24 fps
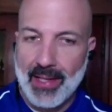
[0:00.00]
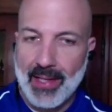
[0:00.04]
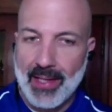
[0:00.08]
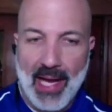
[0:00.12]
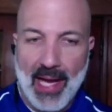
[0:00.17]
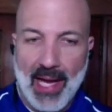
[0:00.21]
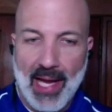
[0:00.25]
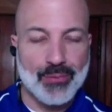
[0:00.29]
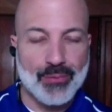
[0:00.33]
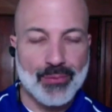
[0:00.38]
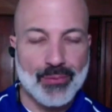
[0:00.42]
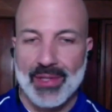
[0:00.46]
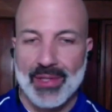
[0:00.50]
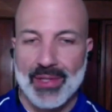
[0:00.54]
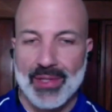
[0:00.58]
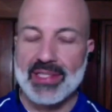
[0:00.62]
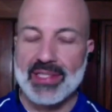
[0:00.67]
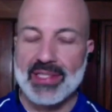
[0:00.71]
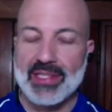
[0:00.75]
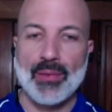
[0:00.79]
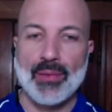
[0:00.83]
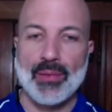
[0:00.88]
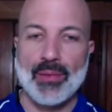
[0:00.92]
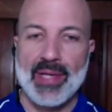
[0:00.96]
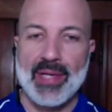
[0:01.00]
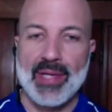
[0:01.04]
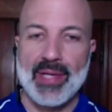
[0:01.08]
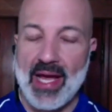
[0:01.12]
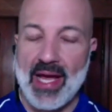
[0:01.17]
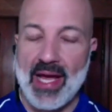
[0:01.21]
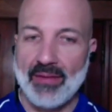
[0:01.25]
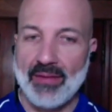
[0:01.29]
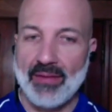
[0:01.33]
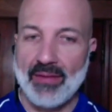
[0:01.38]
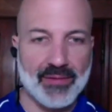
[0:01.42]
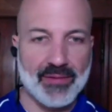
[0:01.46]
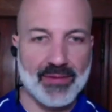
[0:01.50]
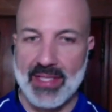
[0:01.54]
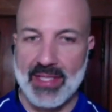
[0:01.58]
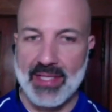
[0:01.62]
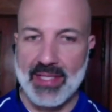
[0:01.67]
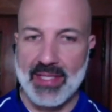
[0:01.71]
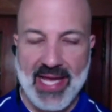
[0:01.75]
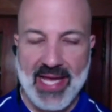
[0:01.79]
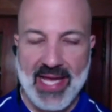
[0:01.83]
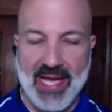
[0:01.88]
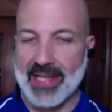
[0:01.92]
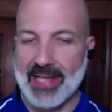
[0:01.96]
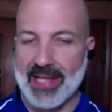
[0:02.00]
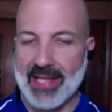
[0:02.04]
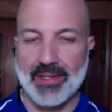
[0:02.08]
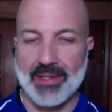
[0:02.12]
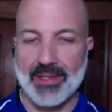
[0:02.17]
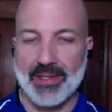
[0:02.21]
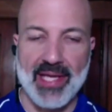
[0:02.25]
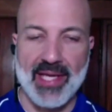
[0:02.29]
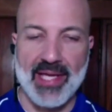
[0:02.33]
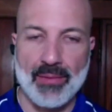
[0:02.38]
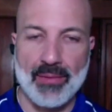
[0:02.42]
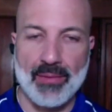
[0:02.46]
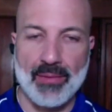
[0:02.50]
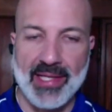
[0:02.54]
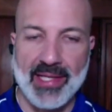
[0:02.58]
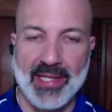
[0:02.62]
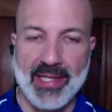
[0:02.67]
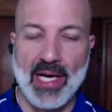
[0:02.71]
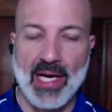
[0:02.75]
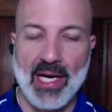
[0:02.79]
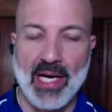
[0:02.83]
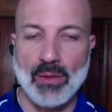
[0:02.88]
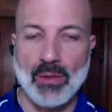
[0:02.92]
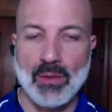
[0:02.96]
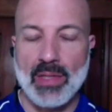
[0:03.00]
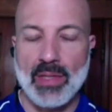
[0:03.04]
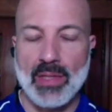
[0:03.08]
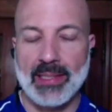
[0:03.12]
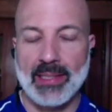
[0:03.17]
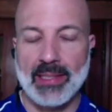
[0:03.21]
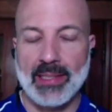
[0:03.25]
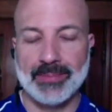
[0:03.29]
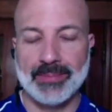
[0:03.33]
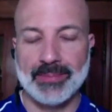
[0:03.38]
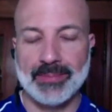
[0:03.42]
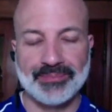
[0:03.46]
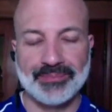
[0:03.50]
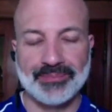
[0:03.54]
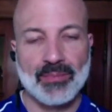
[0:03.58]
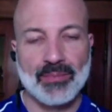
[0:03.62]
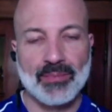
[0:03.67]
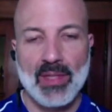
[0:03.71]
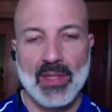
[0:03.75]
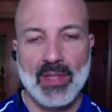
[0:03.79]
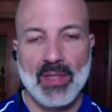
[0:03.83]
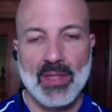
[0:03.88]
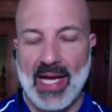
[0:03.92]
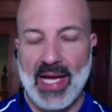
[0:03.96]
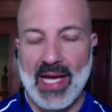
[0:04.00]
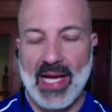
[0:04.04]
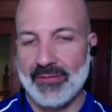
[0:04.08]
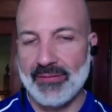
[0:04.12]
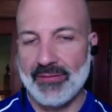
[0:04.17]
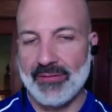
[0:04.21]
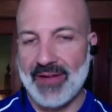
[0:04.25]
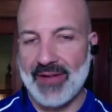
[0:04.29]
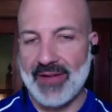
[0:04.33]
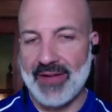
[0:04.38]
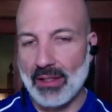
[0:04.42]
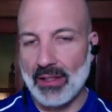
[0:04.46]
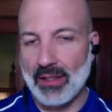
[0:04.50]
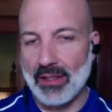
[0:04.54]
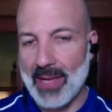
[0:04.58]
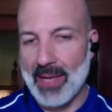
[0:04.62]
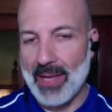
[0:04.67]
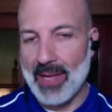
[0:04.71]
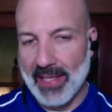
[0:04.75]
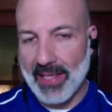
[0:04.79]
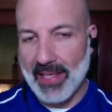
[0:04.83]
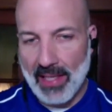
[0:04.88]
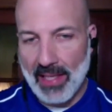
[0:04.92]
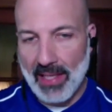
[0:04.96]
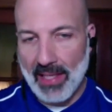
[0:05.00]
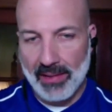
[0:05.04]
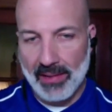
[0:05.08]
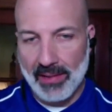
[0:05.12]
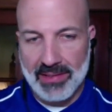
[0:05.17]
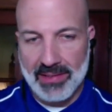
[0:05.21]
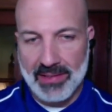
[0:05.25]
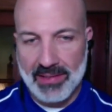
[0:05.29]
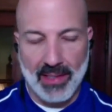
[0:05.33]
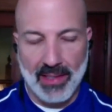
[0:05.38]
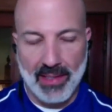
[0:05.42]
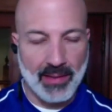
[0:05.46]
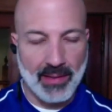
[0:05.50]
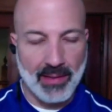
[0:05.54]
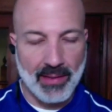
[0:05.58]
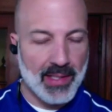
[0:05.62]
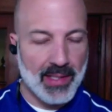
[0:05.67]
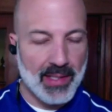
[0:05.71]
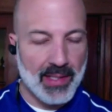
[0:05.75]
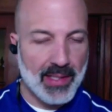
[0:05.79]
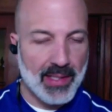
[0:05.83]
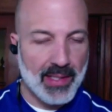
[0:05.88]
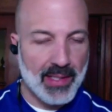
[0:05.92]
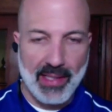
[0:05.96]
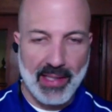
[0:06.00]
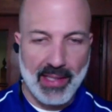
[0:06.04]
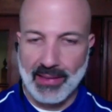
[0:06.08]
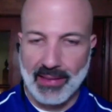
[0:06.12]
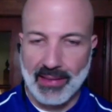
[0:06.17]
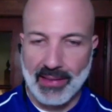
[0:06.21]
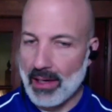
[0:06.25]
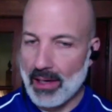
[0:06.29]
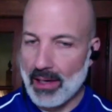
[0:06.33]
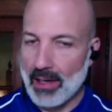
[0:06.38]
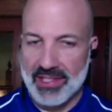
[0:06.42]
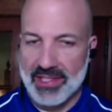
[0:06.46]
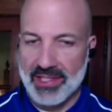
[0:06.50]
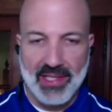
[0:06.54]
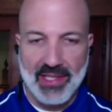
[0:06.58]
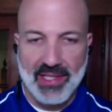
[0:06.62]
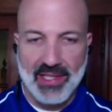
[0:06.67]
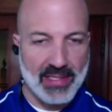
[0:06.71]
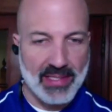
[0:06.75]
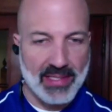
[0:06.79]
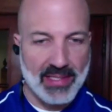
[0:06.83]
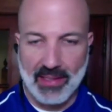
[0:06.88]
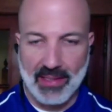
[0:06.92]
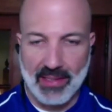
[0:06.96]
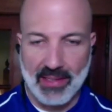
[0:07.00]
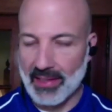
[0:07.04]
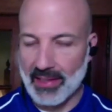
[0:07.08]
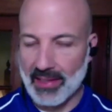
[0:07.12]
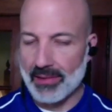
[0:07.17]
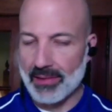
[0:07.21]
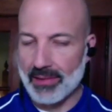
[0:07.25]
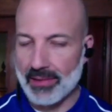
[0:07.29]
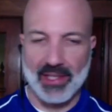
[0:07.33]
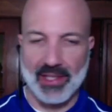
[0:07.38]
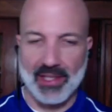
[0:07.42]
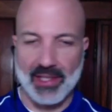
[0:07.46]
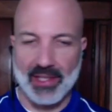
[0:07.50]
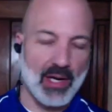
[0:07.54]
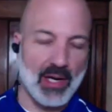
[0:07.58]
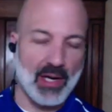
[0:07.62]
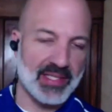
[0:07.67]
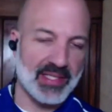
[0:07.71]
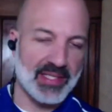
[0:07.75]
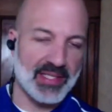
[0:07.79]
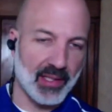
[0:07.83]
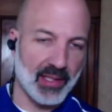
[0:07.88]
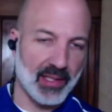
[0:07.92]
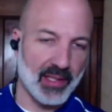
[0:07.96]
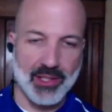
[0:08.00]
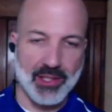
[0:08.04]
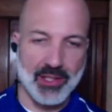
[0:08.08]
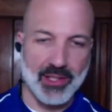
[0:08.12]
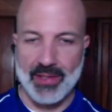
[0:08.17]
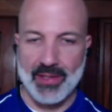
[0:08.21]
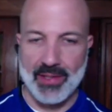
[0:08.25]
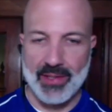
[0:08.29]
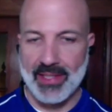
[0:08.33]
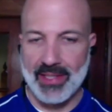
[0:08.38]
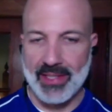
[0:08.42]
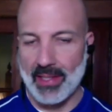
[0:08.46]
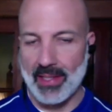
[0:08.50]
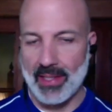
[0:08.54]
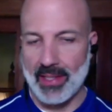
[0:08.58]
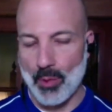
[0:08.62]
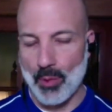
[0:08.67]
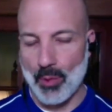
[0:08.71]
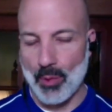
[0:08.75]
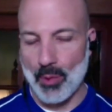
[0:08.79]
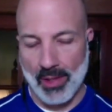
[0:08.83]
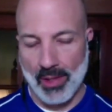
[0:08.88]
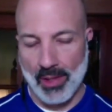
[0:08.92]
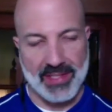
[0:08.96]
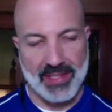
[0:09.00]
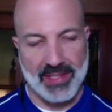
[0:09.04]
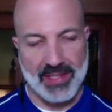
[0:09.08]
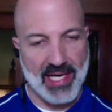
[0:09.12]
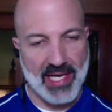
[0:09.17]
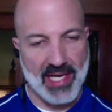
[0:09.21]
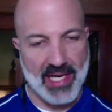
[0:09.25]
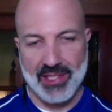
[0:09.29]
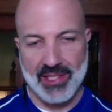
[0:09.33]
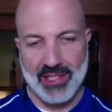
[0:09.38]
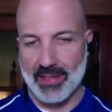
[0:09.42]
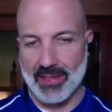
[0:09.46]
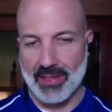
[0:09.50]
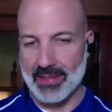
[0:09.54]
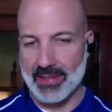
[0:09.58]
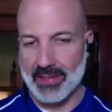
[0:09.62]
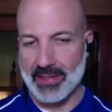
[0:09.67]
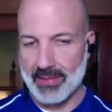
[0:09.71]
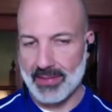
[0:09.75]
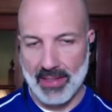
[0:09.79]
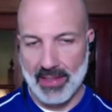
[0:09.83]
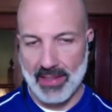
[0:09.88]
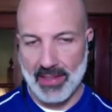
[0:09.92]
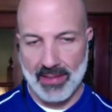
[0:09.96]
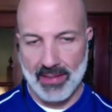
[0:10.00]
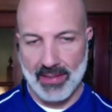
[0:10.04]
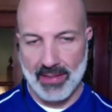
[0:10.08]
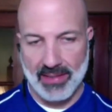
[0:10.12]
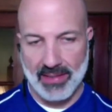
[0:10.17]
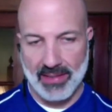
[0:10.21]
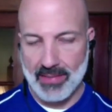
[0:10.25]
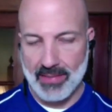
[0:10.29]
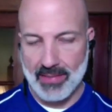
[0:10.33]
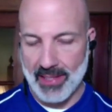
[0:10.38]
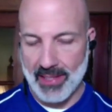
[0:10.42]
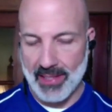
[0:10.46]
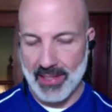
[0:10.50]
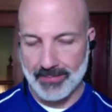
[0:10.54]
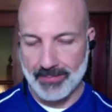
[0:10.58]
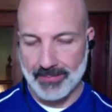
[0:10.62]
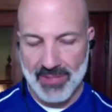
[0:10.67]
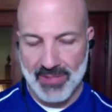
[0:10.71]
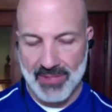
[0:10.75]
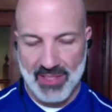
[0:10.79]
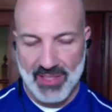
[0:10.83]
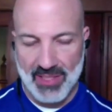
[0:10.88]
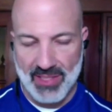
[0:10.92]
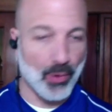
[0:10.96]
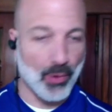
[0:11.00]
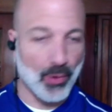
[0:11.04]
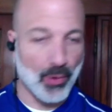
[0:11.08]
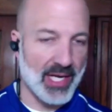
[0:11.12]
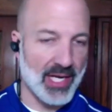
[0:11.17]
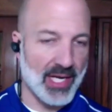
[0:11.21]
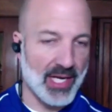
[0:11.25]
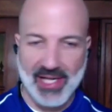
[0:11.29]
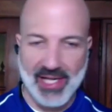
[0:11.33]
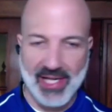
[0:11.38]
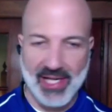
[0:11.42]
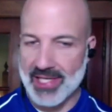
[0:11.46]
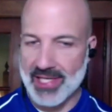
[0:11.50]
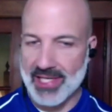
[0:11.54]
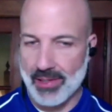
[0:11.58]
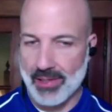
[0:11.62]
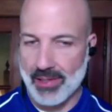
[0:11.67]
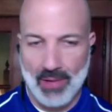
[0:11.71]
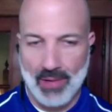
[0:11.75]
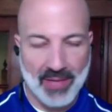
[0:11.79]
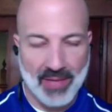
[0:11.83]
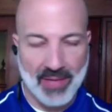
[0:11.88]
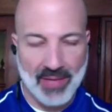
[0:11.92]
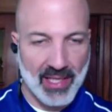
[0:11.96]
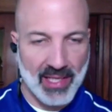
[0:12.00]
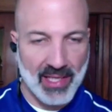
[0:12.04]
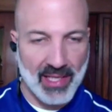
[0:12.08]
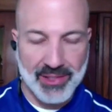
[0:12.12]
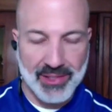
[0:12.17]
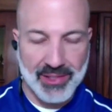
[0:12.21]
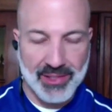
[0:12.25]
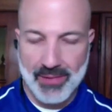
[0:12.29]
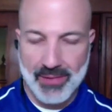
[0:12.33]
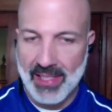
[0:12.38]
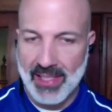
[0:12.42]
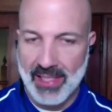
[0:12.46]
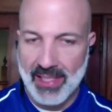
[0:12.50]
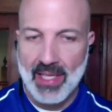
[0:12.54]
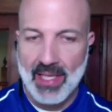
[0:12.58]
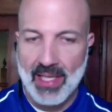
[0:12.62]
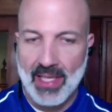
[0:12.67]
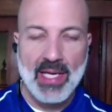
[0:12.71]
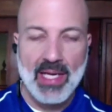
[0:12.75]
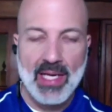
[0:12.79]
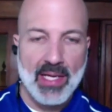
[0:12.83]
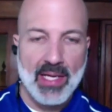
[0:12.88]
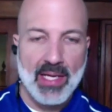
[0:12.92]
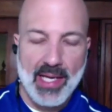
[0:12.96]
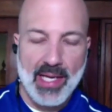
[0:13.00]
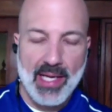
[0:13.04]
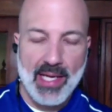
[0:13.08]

And I really don't have the answer to that right now. Um, I have followed my colleagues and uh, large cities and leaders across the country, um, organizations that, that, that, support education around the country.